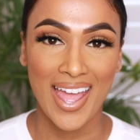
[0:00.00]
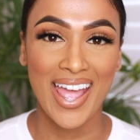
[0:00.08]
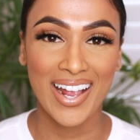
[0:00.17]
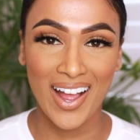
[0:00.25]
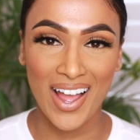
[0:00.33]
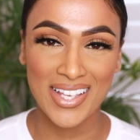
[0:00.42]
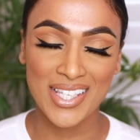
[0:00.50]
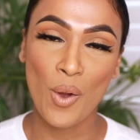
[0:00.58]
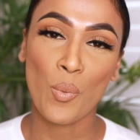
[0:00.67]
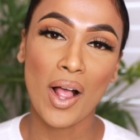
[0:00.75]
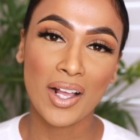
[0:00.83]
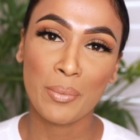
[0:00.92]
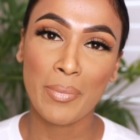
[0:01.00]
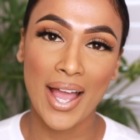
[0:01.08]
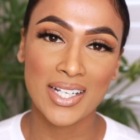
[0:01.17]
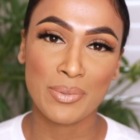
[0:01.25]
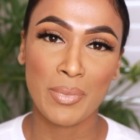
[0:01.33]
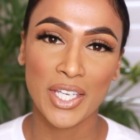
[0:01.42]
Hey guys, welcome
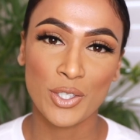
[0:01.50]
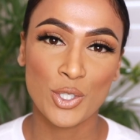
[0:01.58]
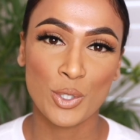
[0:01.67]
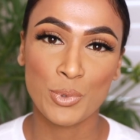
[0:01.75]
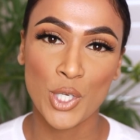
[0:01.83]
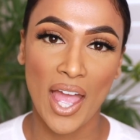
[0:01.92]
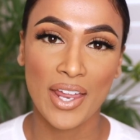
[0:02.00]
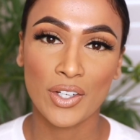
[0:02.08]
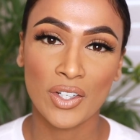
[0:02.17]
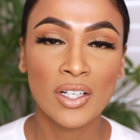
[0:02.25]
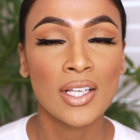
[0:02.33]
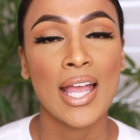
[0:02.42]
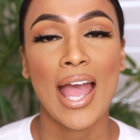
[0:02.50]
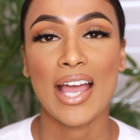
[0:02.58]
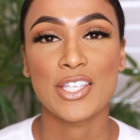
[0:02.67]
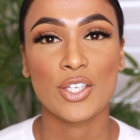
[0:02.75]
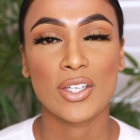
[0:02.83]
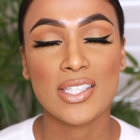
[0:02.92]
back to my YouTube channel.
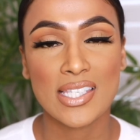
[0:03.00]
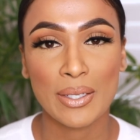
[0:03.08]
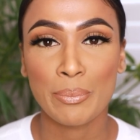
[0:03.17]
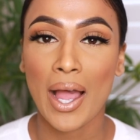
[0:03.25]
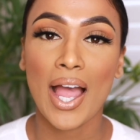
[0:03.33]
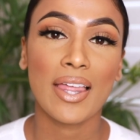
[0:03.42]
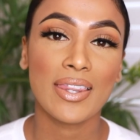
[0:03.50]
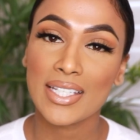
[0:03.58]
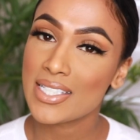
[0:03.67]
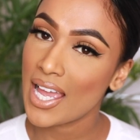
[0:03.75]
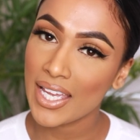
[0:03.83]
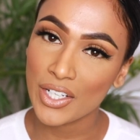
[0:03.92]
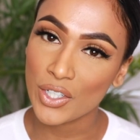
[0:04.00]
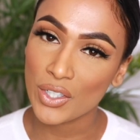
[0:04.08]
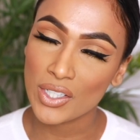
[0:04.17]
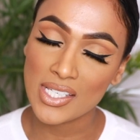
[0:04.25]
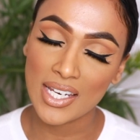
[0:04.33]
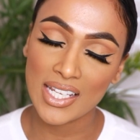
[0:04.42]
As you can see by the title,
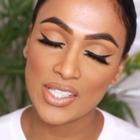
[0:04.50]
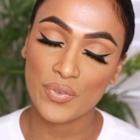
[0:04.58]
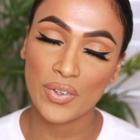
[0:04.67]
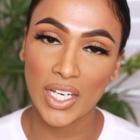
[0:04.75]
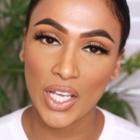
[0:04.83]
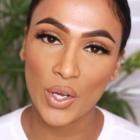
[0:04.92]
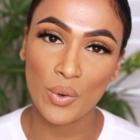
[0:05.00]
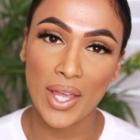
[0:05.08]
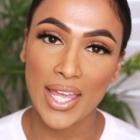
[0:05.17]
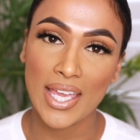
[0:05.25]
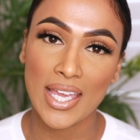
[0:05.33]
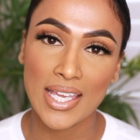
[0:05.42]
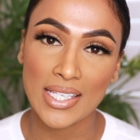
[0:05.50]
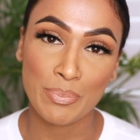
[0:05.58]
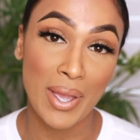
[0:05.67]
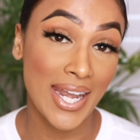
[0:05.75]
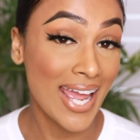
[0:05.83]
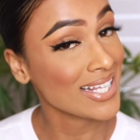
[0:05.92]
today's video is
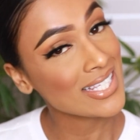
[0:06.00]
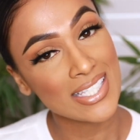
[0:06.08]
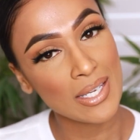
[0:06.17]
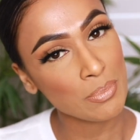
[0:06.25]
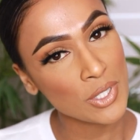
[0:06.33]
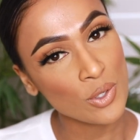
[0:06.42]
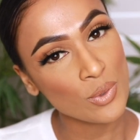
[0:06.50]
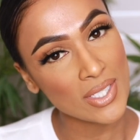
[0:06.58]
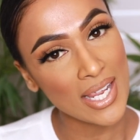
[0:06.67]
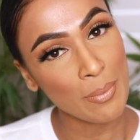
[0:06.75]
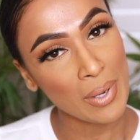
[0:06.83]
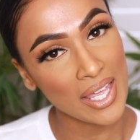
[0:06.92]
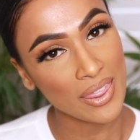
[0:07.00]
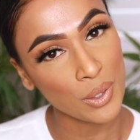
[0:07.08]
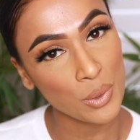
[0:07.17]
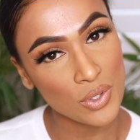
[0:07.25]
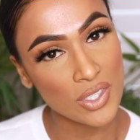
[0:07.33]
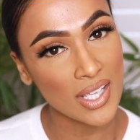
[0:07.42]
my next Tip Tuesday by
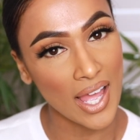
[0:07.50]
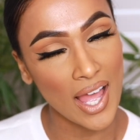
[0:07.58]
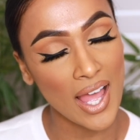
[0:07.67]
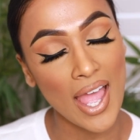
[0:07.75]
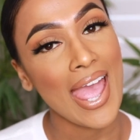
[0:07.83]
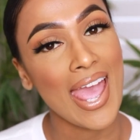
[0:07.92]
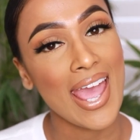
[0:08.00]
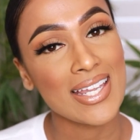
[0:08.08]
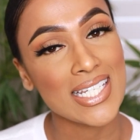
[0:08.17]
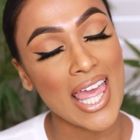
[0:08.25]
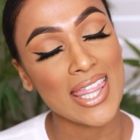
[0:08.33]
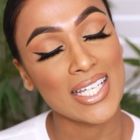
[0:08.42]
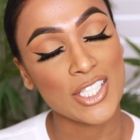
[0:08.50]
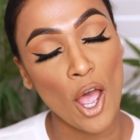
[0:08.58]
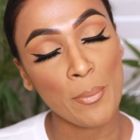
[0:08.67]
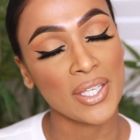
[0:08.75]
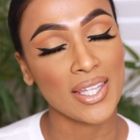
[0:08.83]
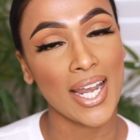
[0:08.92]
Thanuska, and the
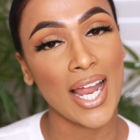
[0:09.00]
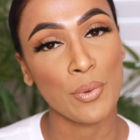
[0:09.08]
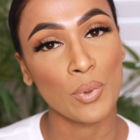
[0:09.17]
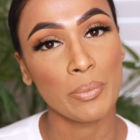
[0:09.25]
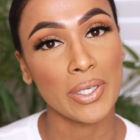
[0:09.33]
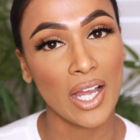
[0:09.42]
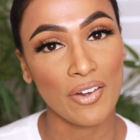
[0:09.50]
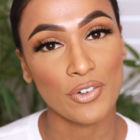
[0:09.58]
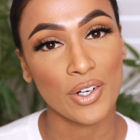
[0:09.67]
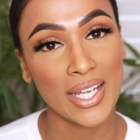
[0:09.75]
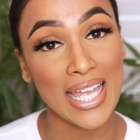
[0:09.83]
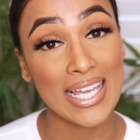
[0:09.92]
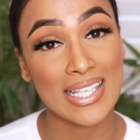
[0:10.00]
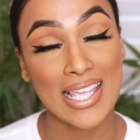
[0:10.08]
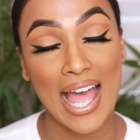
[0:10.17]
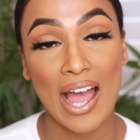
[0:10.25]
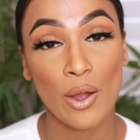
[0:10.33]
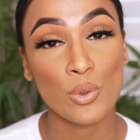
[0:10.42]
topic that I will be covering is
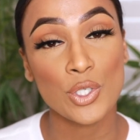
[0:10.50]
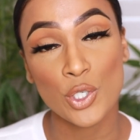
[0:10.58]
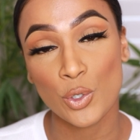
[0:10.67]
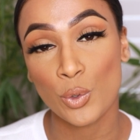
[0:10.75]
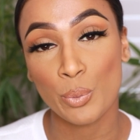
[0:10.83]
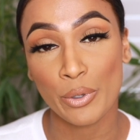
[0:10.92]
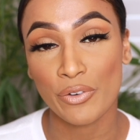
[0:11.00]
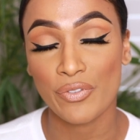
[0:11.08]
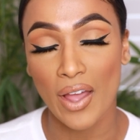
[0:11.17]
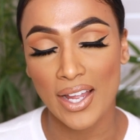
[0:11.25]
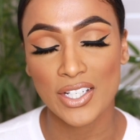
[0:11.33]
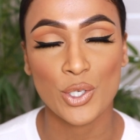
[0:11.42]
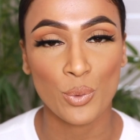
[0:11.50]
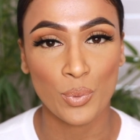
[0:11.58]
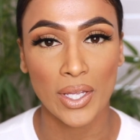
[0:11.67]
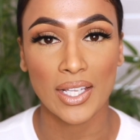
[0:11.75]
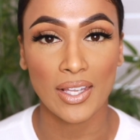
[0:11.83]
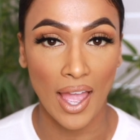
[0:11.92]
how to perfect your
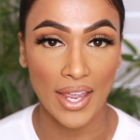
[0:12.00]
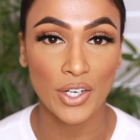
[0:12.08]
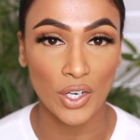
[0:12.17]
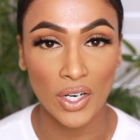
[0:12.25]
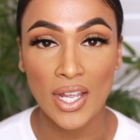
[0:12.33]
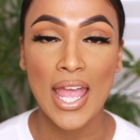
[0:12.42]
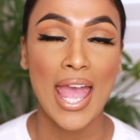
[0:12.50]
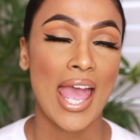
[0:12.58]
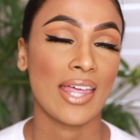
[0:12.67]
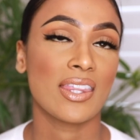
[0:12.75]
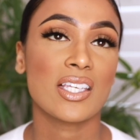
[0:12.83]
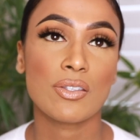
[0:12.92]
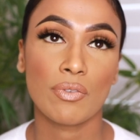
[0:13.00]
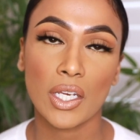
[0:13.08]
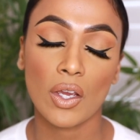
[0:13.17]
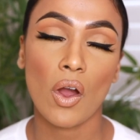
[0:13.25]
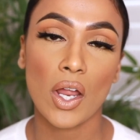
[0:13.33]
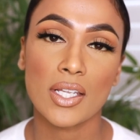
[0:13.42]
wing liner. And this
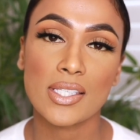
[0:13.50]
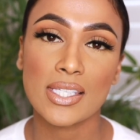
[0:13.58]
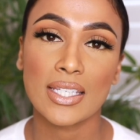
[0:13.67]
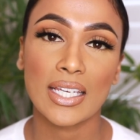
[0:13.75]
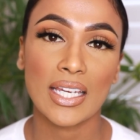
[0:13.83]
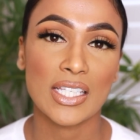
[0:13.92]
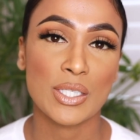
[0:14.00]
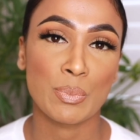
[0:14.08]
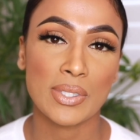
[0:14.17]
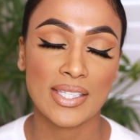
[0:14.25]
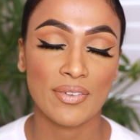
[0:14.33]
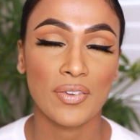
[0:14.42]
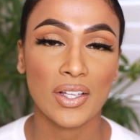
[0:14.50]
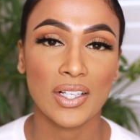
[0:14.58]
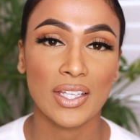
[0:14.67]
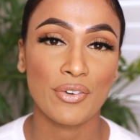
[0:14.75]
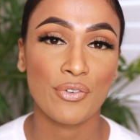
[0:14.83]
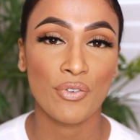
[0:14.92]
video honestly is
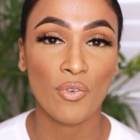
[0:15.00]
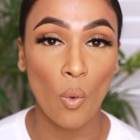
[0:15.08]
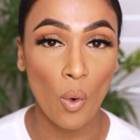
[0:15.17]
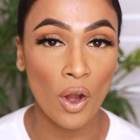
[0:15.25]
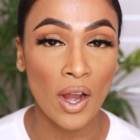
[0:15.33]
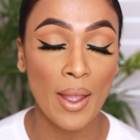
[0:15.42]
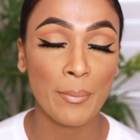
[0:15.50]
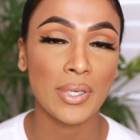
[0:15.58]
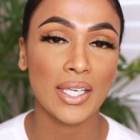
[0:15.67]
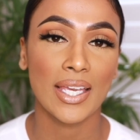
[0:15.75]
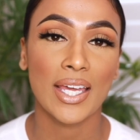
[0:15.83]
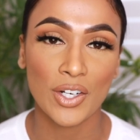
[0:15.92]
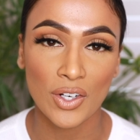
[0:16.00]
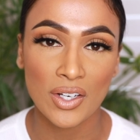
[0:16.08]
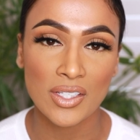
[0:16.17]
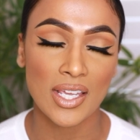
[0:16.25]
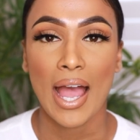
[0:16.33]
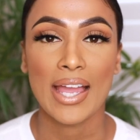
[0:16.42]
specifically for
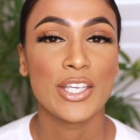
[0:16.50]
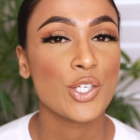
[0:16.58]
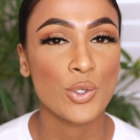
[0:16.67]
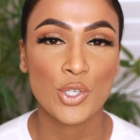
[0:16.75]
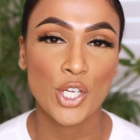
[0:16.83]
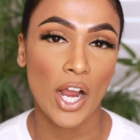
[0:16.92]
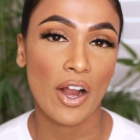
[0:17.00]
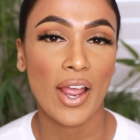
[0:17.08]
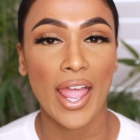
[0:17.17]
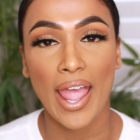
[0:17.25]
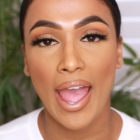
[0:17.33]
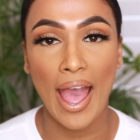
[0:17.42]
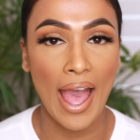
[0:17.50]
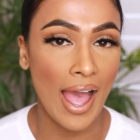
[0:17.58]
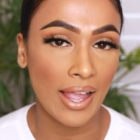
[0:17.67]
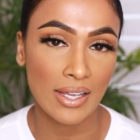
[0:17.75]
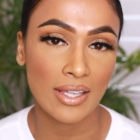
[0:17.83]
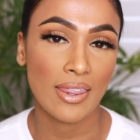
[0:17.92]
beginners. I do share a
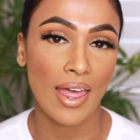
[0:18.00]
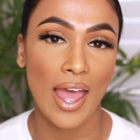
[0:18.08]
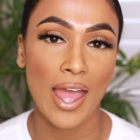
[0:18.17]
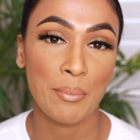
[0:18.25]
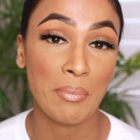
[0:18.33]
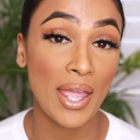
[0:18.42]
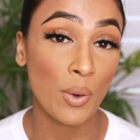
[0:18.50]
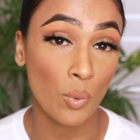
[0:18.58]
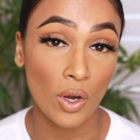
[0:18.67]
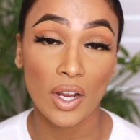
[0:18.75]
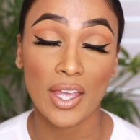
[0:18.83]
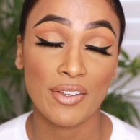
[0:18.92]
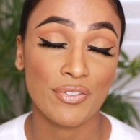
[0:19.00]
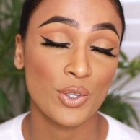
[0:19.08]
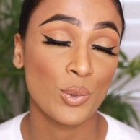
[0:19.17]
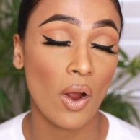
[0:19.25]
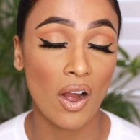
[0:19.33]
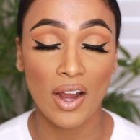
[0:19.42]
hack that may work if
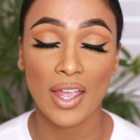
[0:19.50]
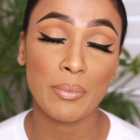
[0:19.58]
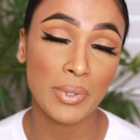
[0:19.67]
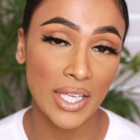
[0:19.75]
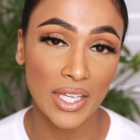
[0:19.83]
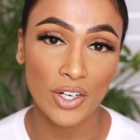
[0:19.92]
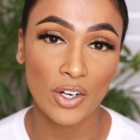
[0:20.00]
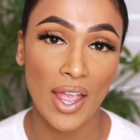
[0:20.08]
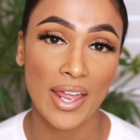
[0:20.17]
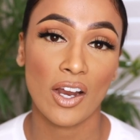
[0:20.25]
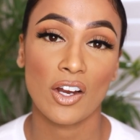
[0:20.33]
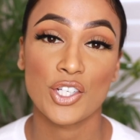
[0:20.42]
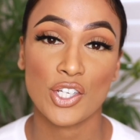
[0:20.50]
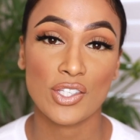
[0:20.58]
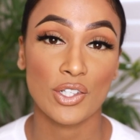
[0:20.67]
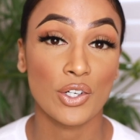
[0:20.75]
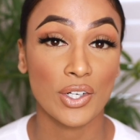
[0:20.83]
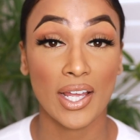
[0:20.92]
you are a beginner and are just
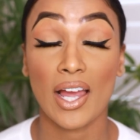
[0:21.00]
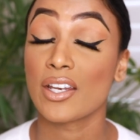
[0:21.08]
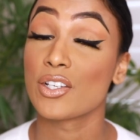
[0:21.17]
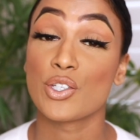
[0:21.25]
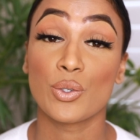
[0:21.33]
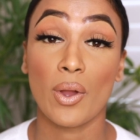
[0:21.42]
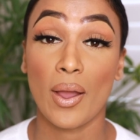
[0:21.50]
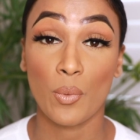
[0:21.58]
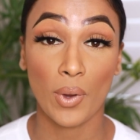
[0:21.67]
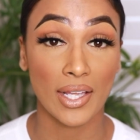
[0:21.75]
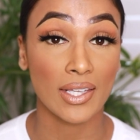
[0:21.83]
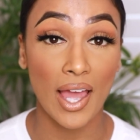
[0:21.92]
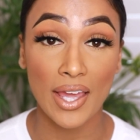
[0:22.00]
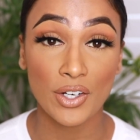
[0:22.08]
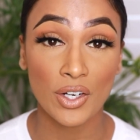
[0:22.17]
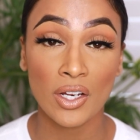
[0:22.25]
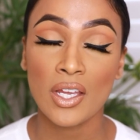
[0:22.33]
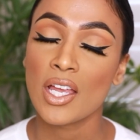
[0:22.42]
learning how to do a wing
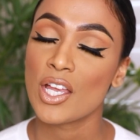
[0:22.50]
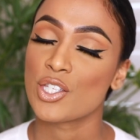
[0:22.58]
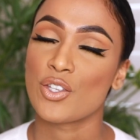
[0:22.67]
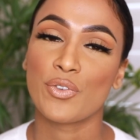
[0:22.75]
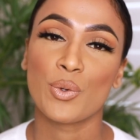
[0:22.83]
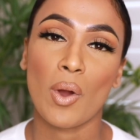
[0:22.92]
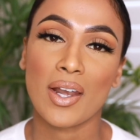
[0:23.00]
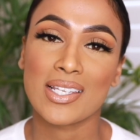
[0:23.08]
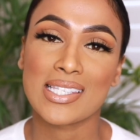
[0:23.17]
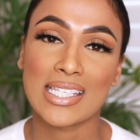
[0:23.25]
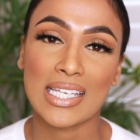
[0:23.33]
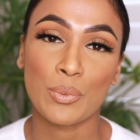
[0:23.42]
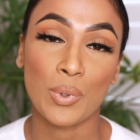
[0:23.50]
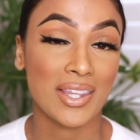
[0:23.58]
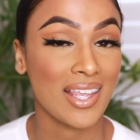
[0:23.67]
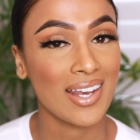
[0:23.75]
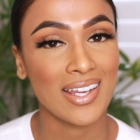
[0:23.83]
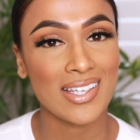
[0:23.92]
liner. So if you want to see what
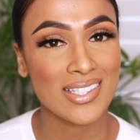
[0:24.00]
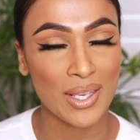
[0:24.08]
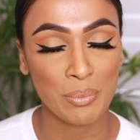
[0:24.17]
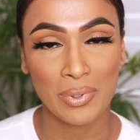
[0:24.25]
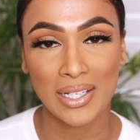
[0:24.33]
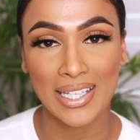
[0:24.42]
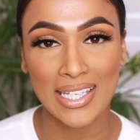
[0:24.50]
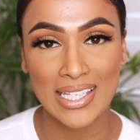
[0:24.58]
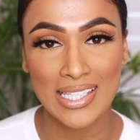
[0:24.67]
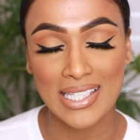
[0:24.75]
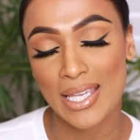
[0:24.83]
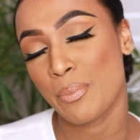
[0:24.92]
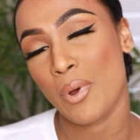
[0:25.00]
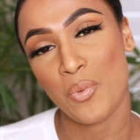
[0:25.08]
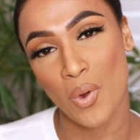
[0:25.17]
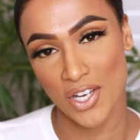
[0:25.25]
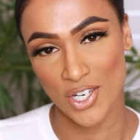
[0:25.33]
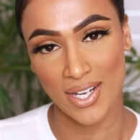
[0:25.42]
that is, then please keep on
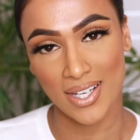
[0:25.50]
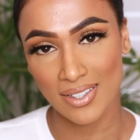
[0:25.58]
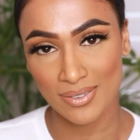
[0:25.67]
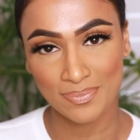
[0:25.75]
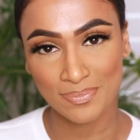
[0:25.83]
watching.